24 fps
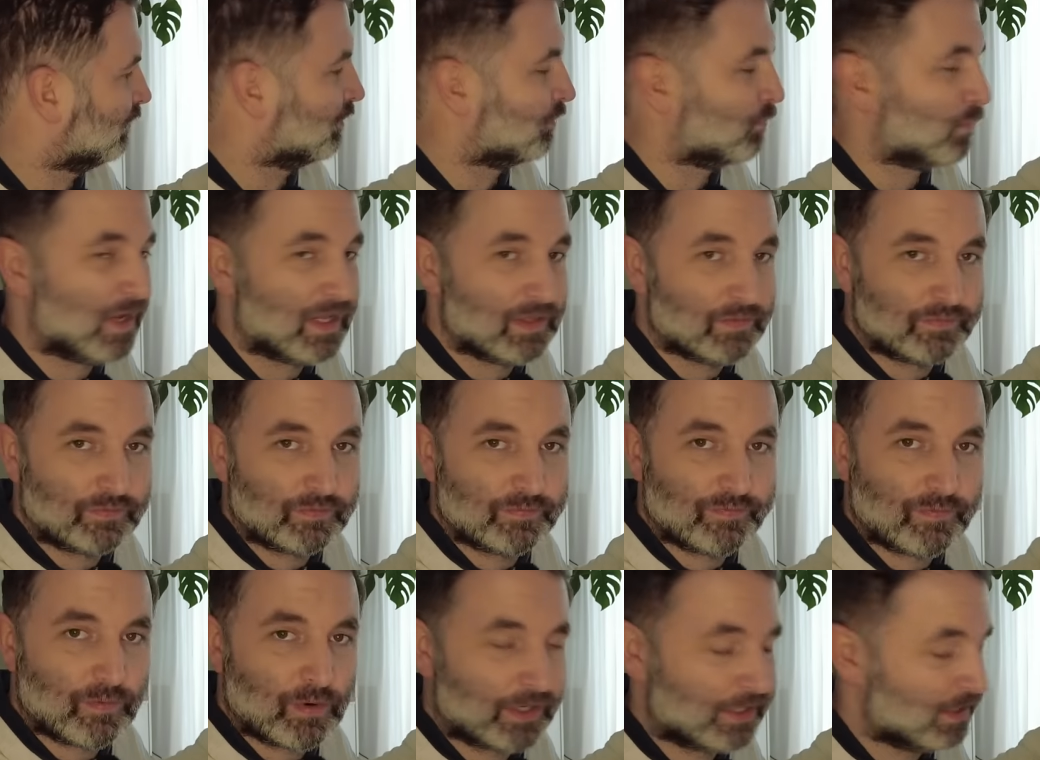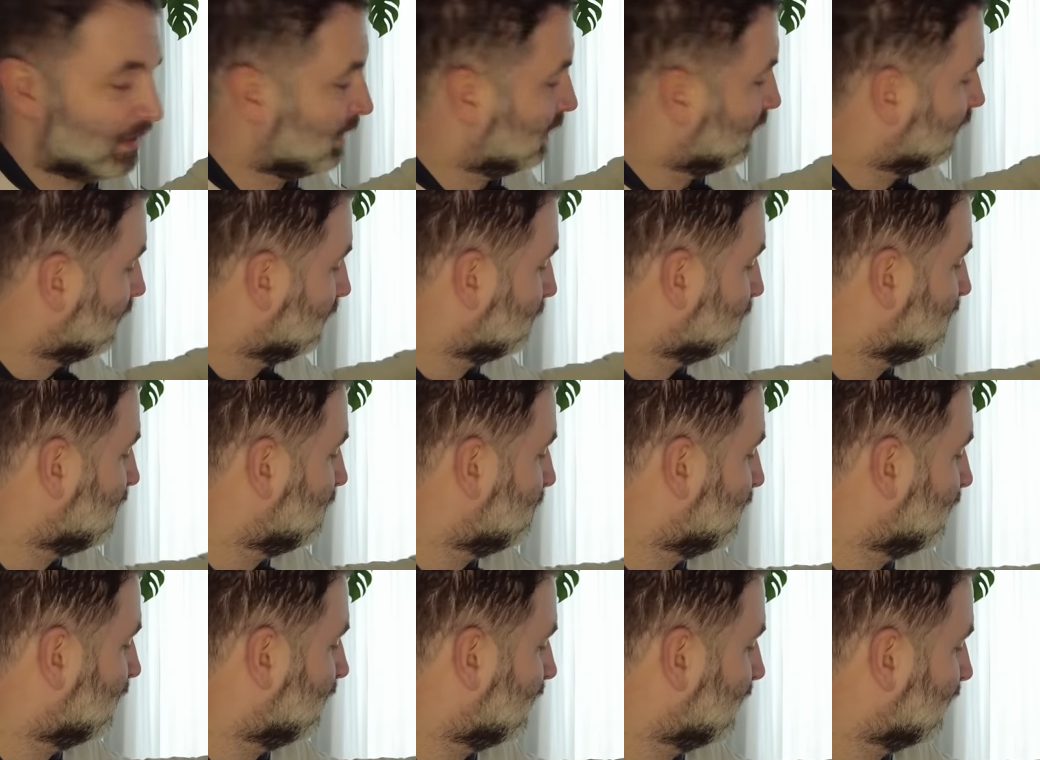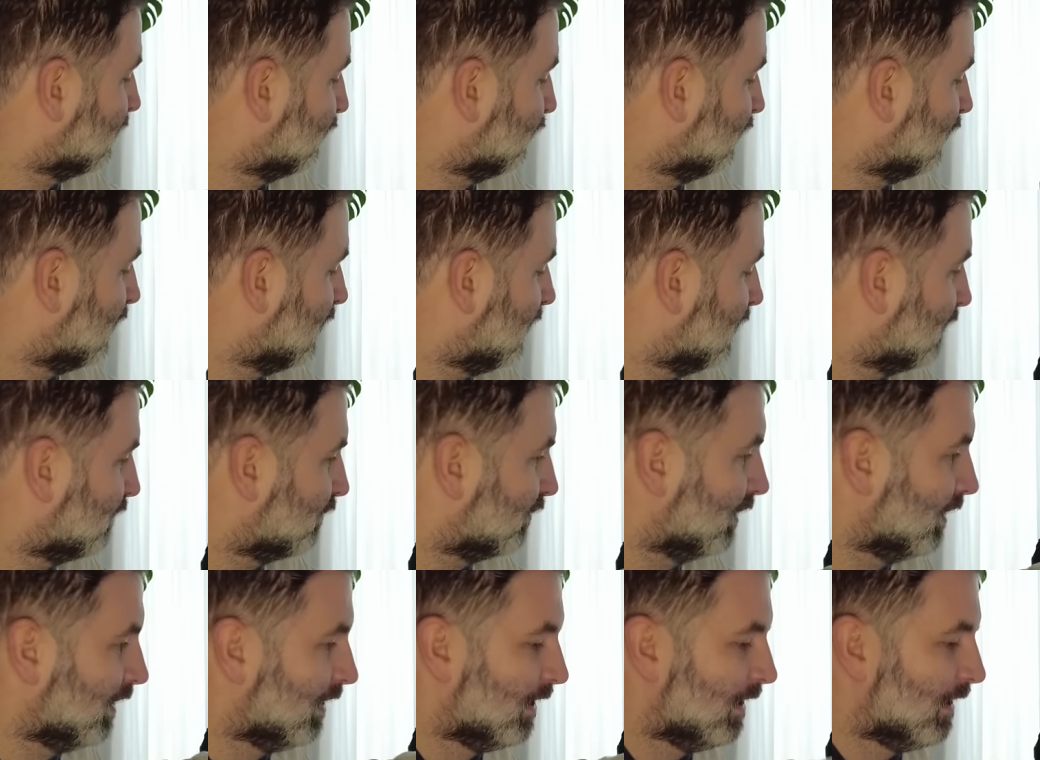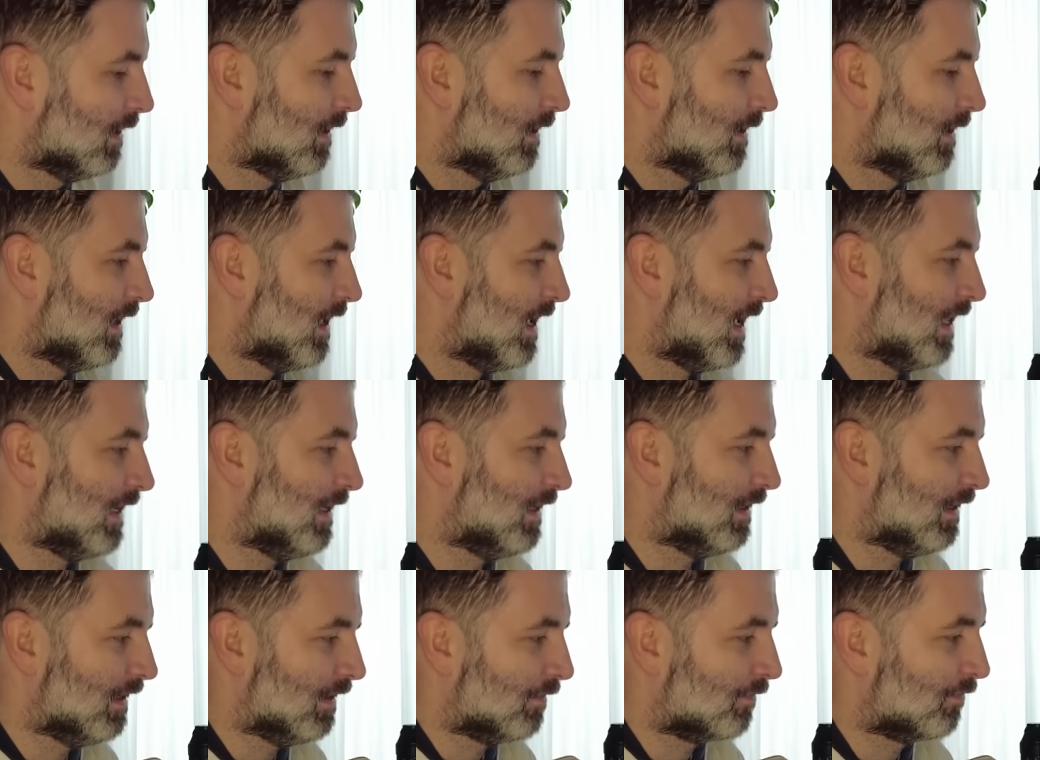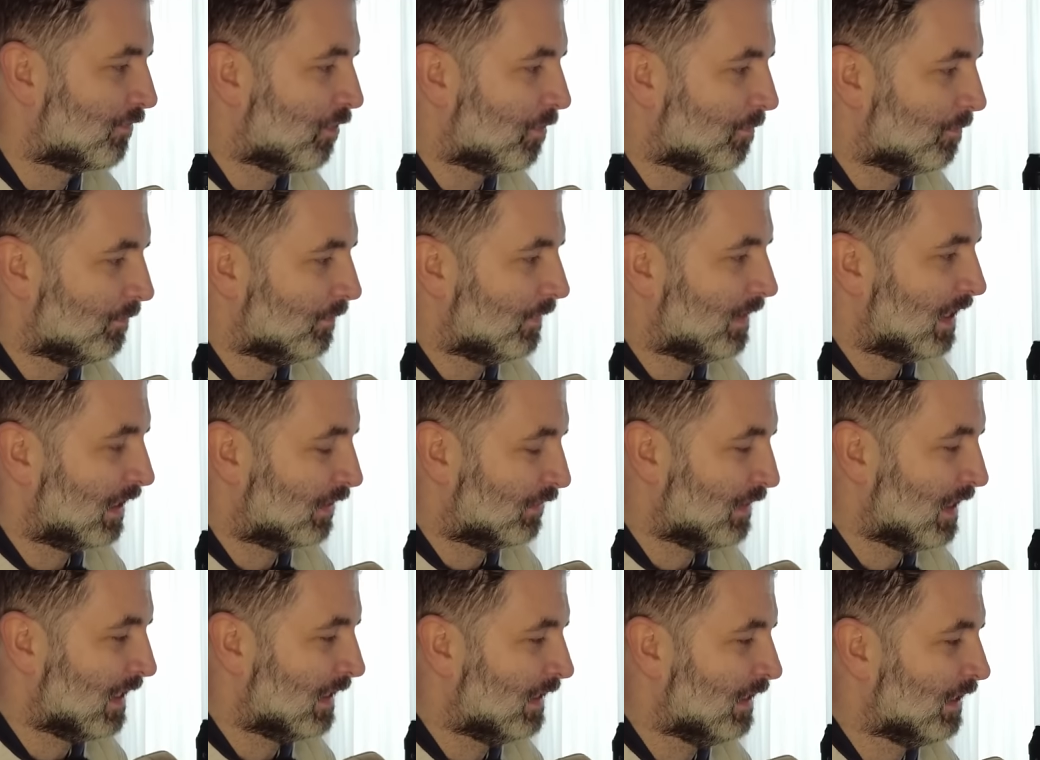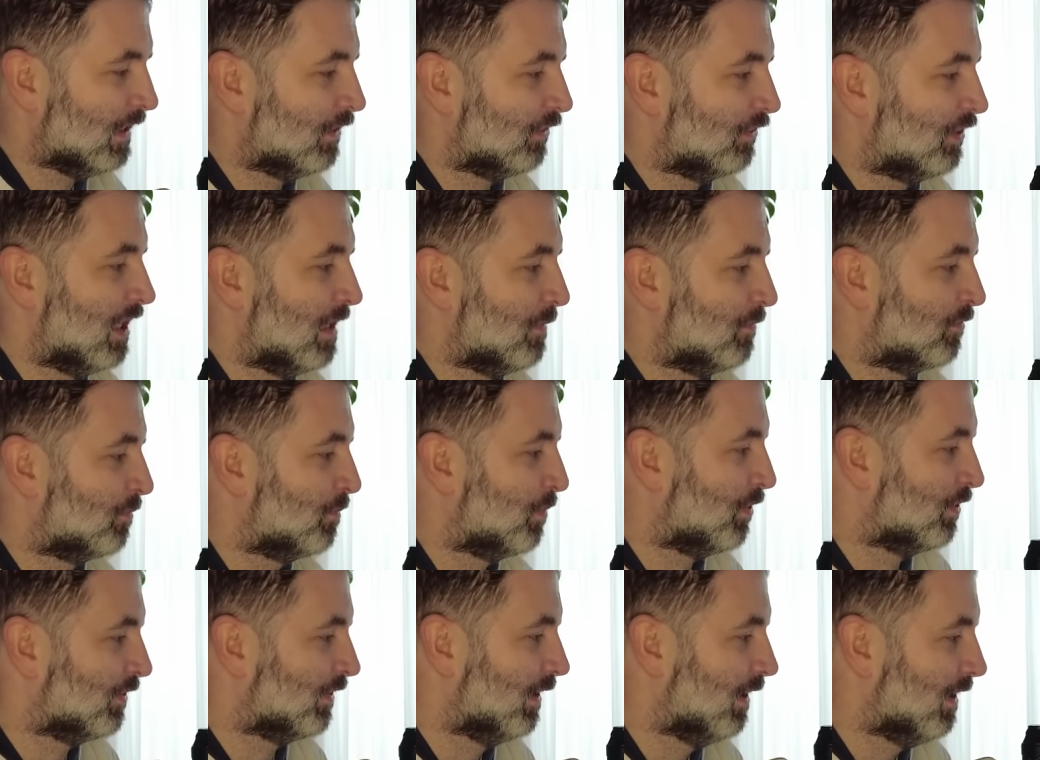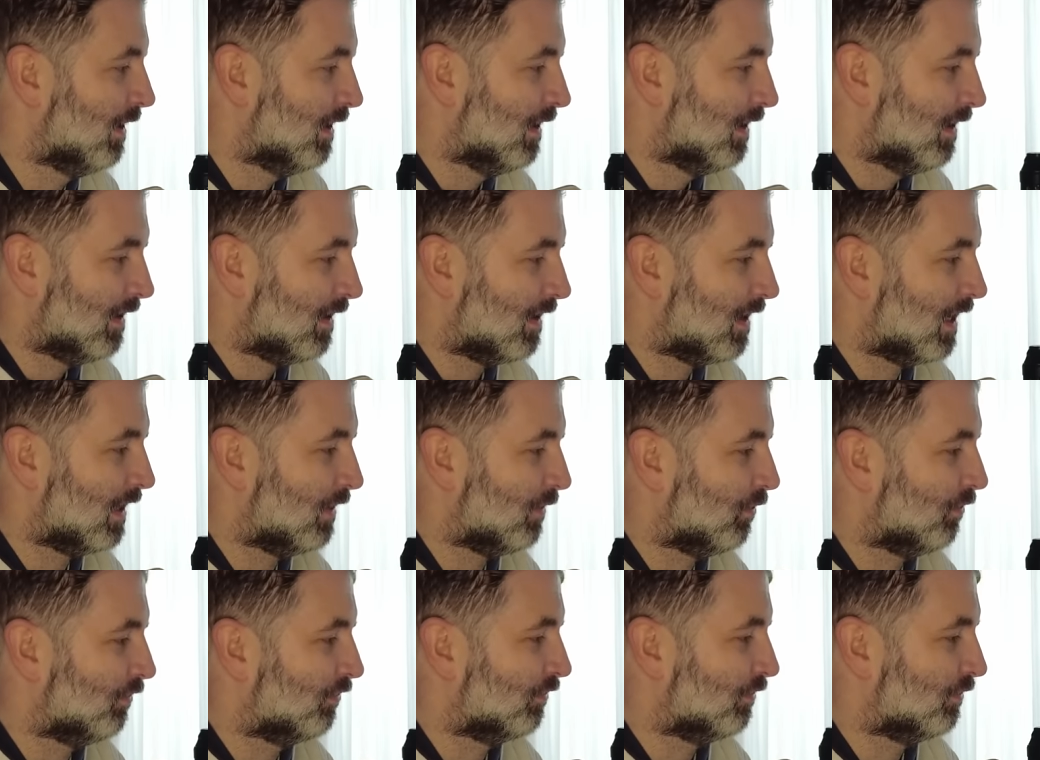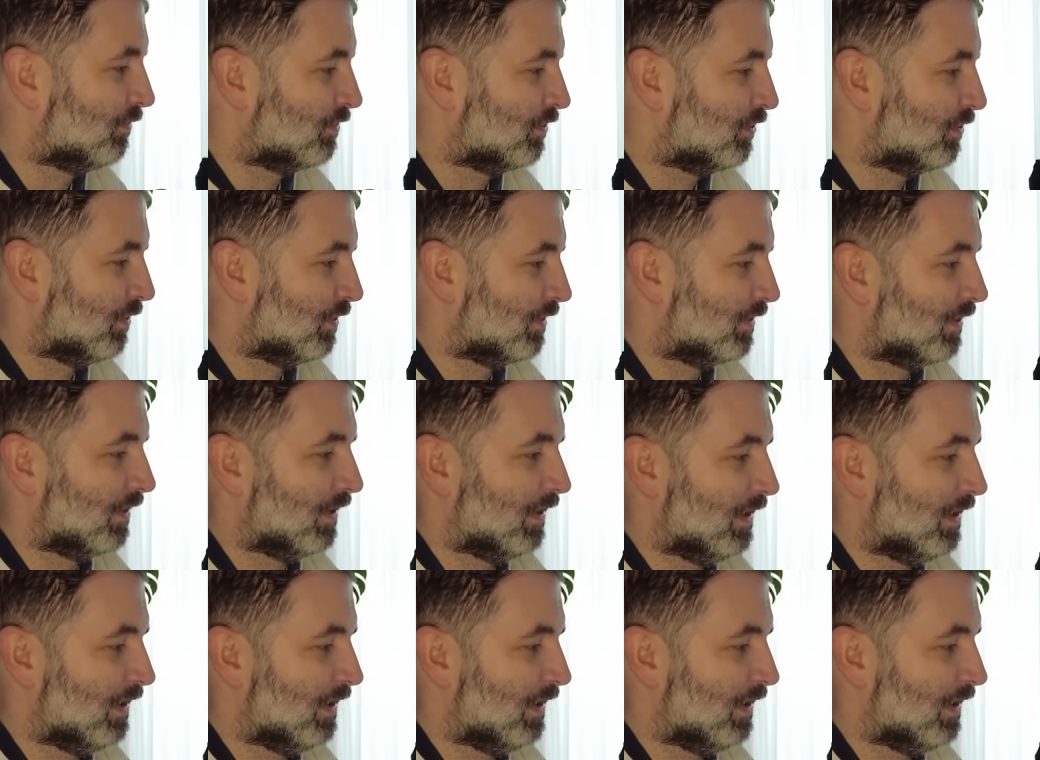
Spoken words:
the 12 to 40 millimeter lens that I have. And from exactly the same spot, I also shot